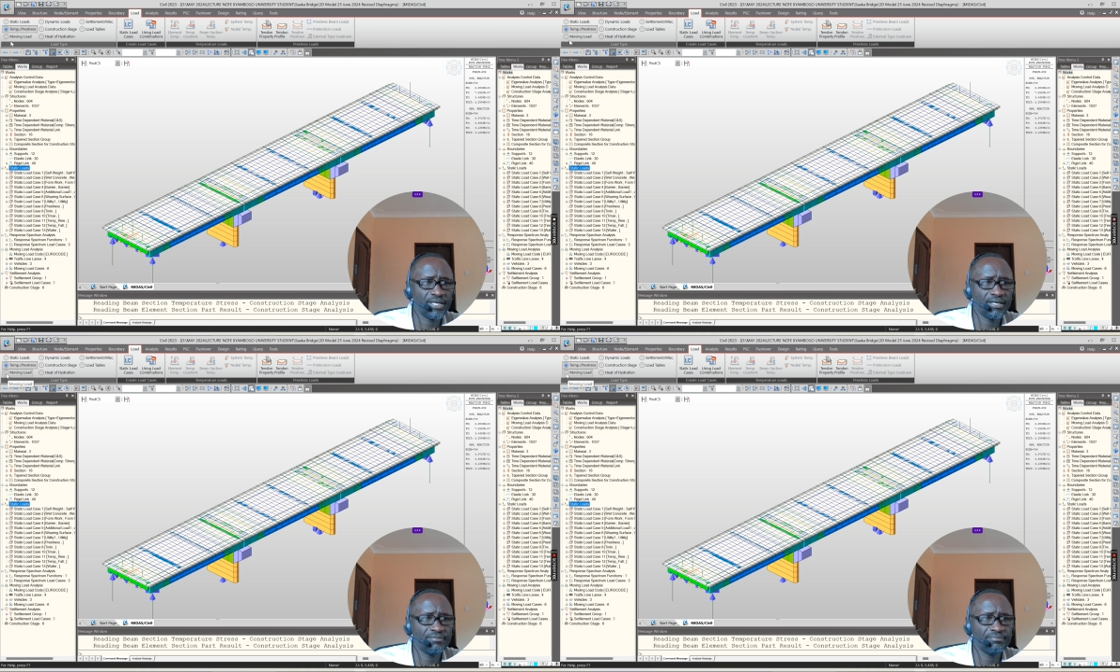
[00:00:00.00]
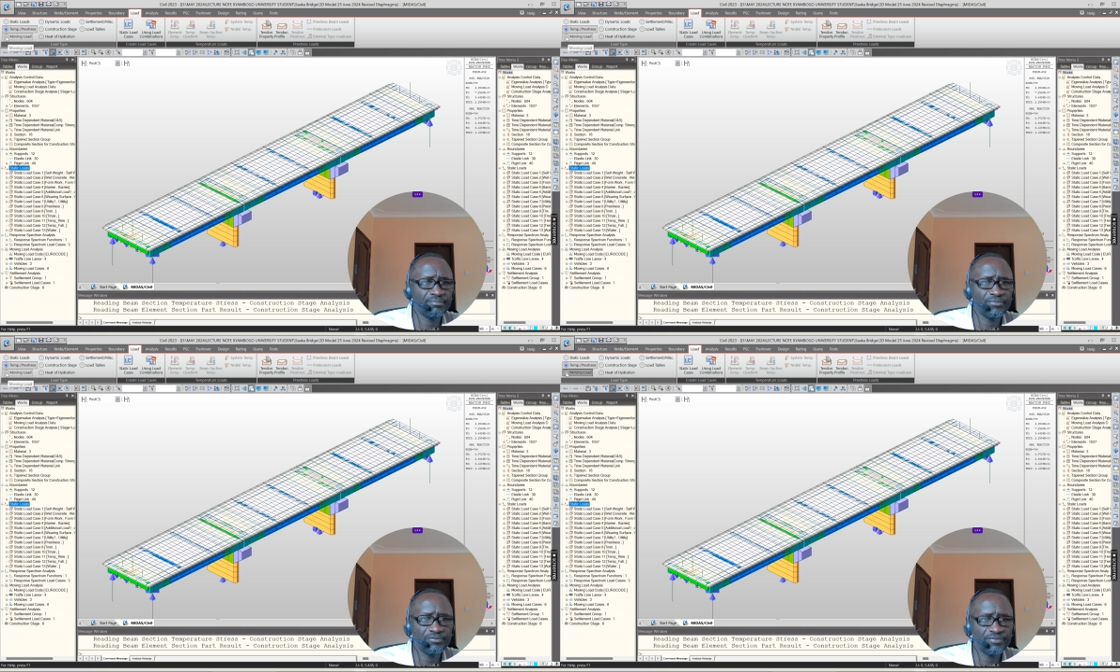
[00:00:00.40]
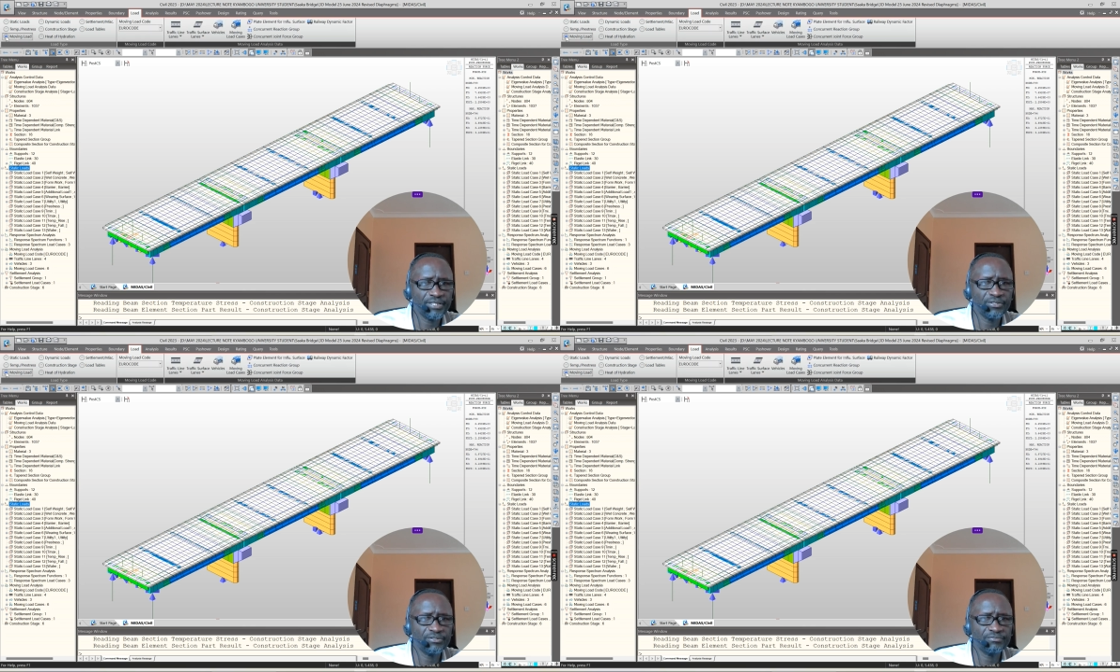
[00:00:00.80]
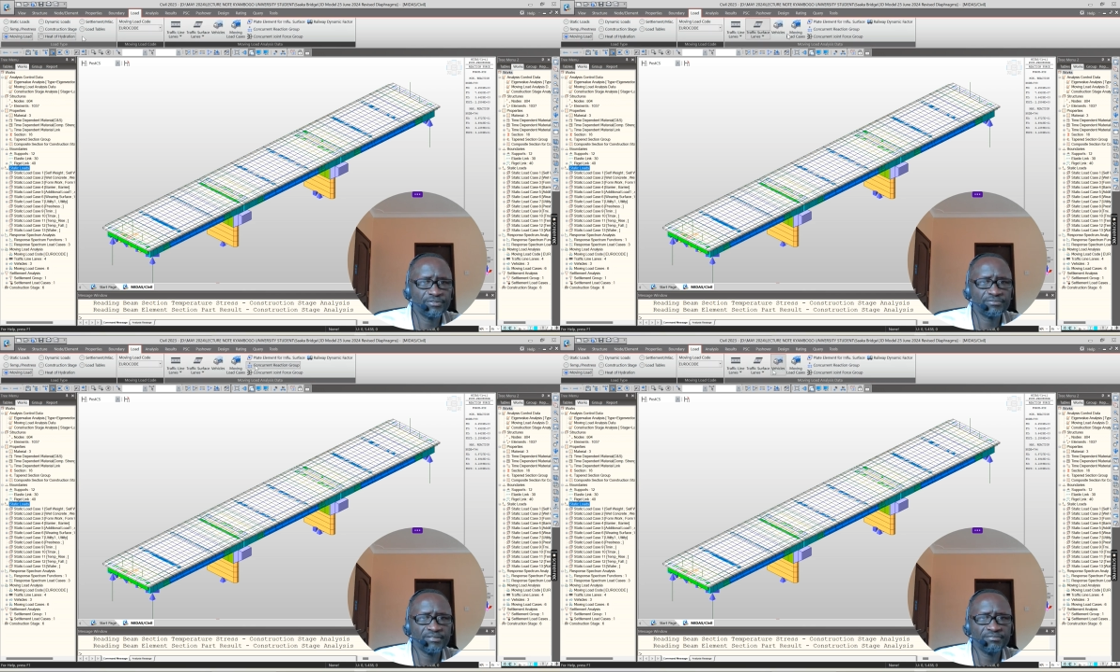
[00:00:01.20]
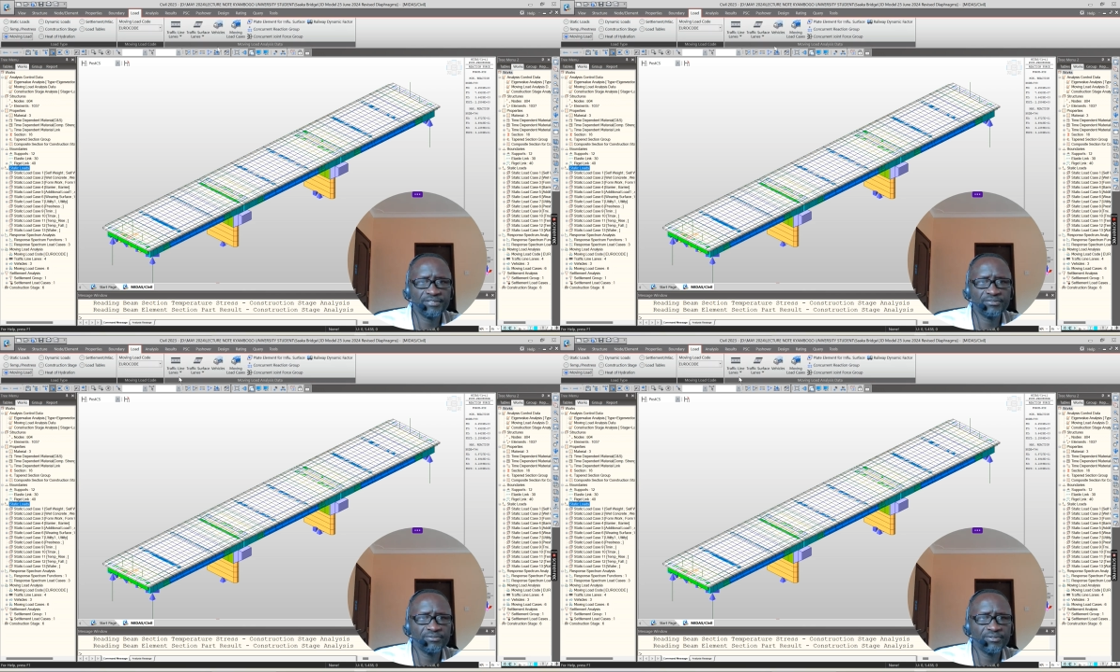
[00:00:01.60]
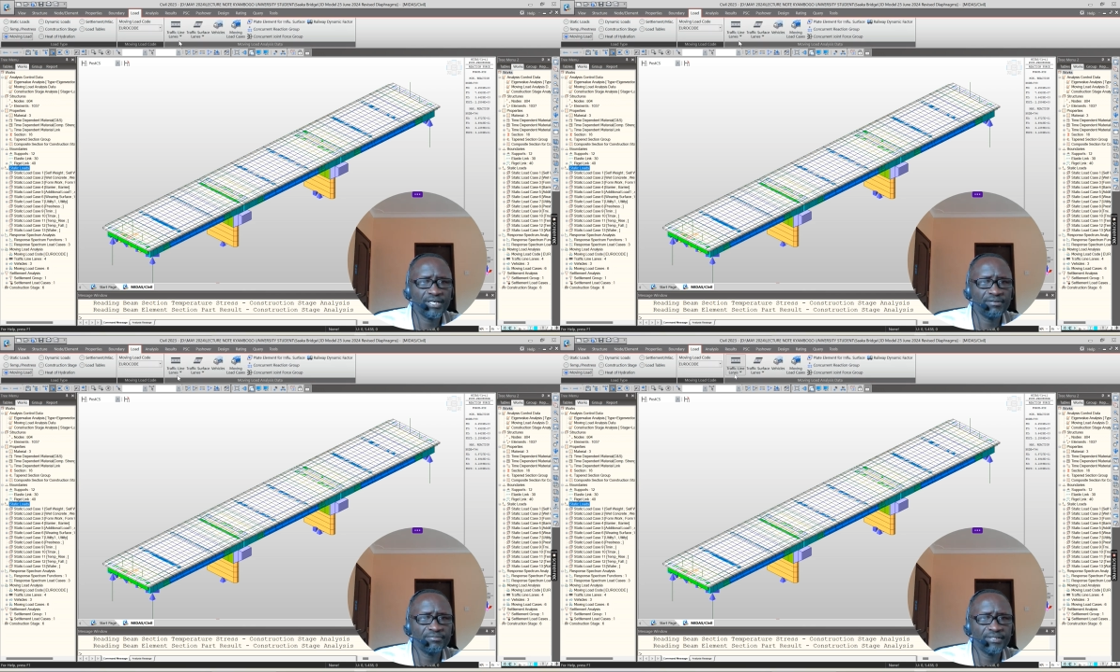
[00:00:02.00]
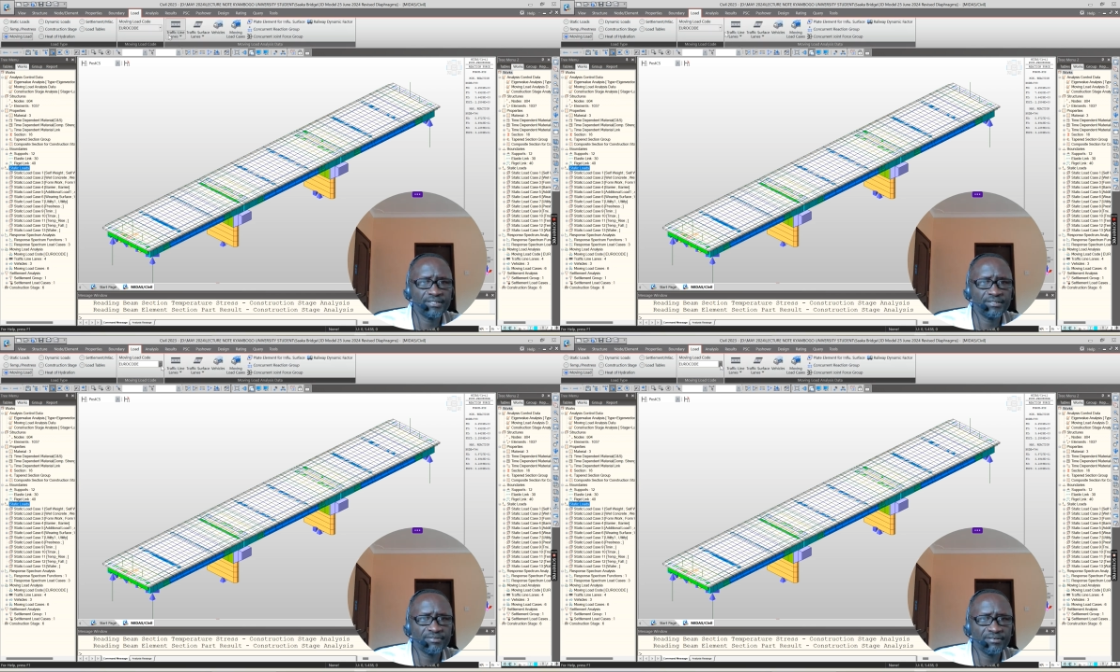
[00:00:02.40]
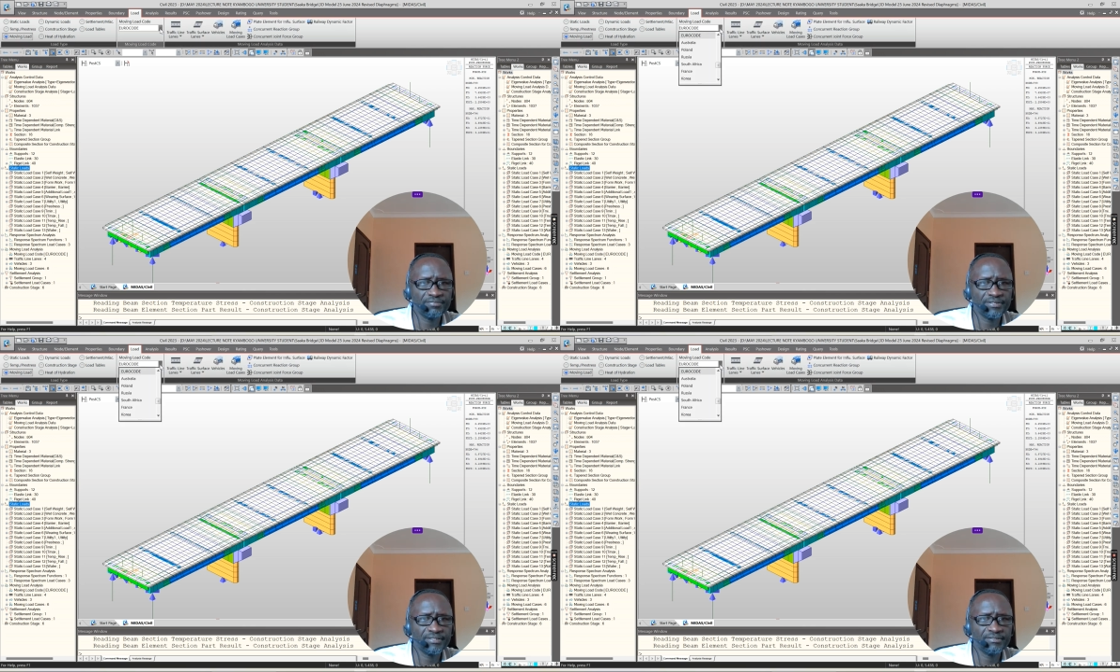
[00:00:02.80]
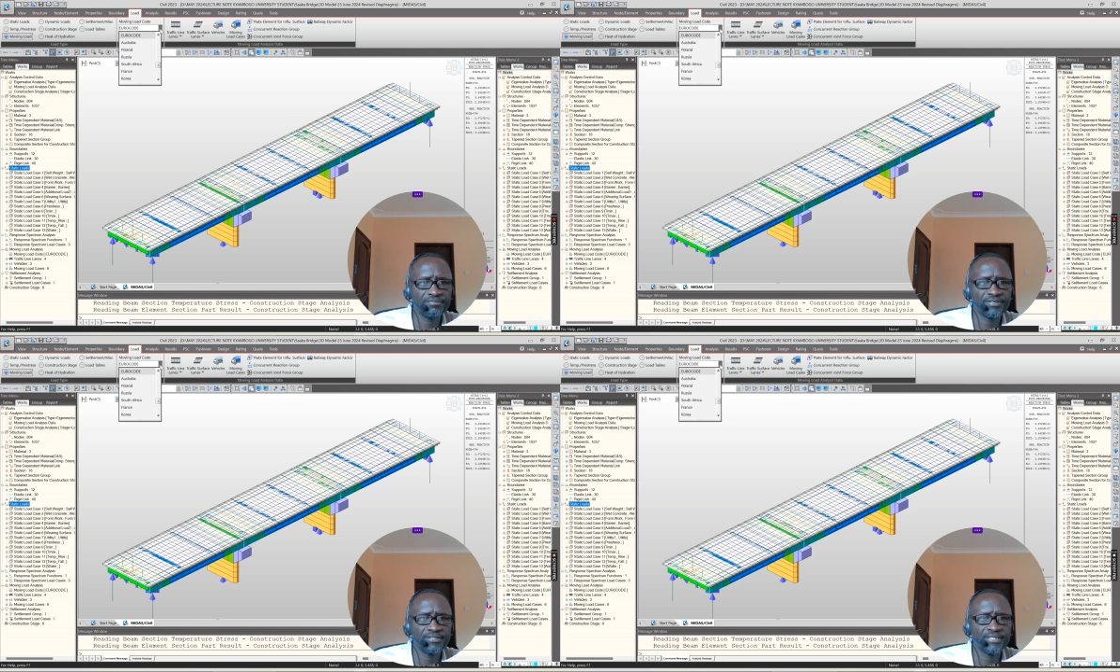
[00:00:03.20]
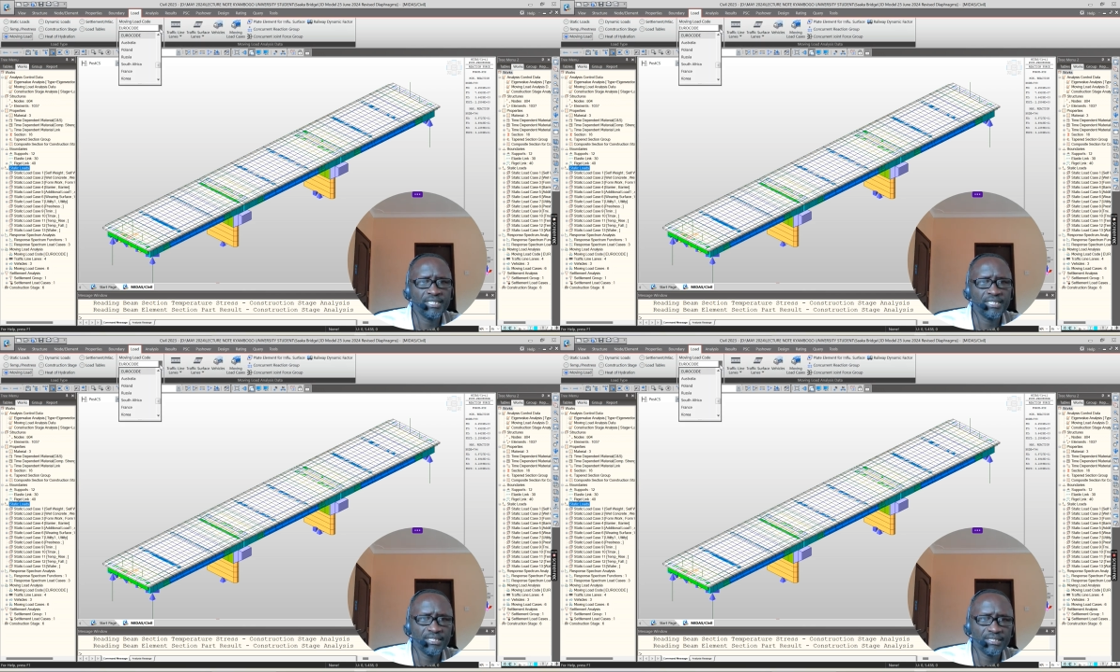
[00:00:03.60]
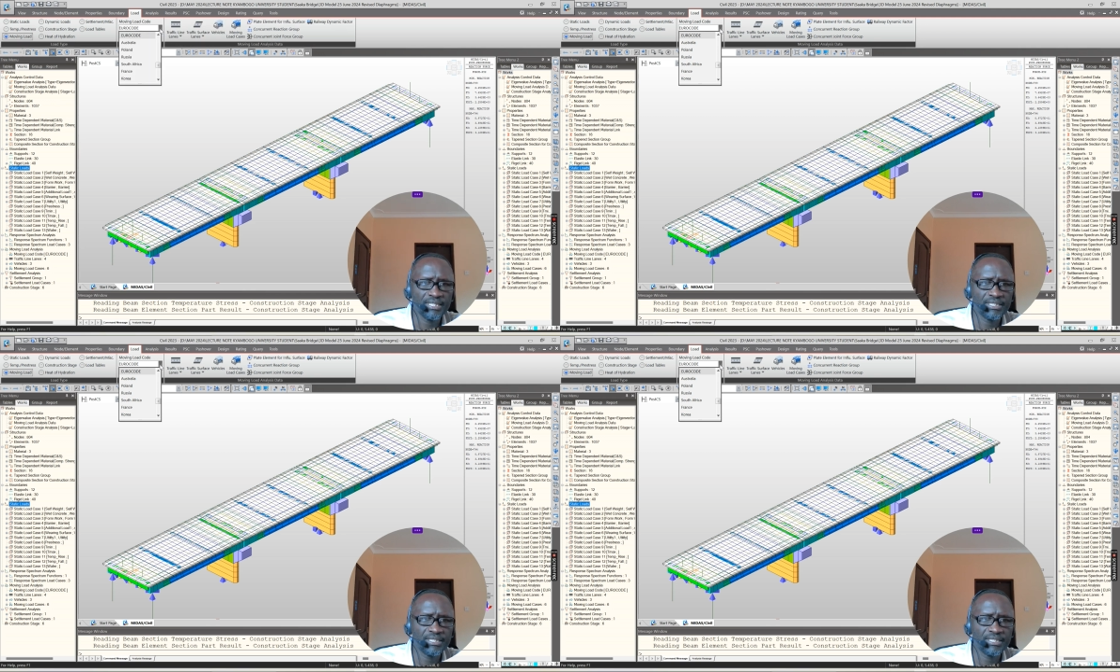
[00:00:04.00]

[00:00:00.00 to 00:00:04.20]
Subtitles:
You have moving load for traffic. You have and the traffic different.